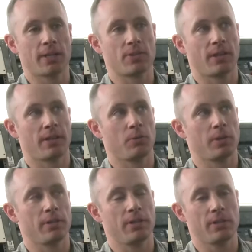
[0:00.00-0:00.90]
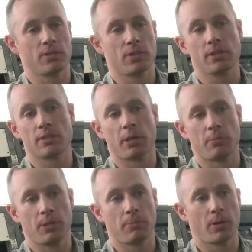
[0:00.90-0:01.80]
That's, I think, one of the neatest things
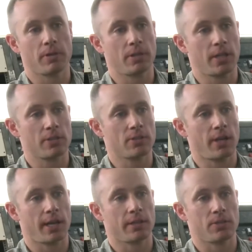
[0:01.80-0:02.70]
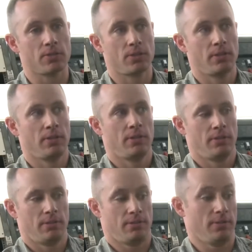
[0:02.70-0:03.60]
about being part of the test track is
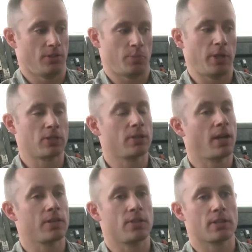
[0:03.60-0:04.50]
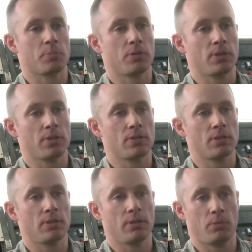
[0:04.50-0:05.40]
the specialized expertise
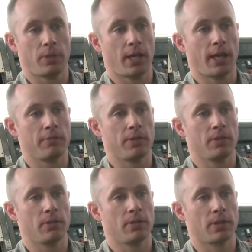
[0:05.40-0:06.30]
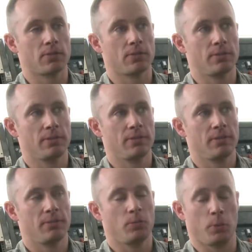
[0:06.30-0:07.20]
that we have here, and that's
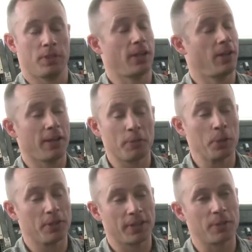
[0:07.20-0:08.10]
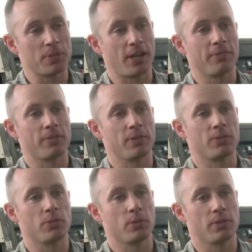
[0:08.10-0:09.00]
what we tell everybody that comes out for
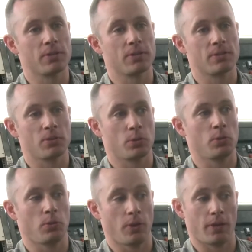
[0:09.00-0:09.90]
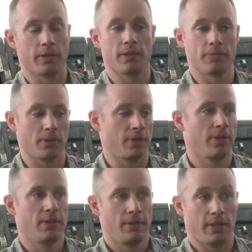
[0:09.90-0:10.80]
a tour. Is it's so cool, all the
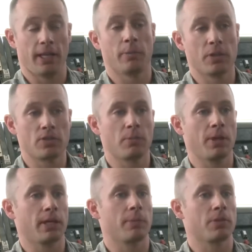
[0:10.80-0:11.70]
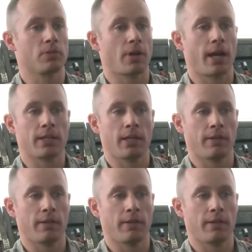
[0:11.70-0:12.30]
different elements that make up the track.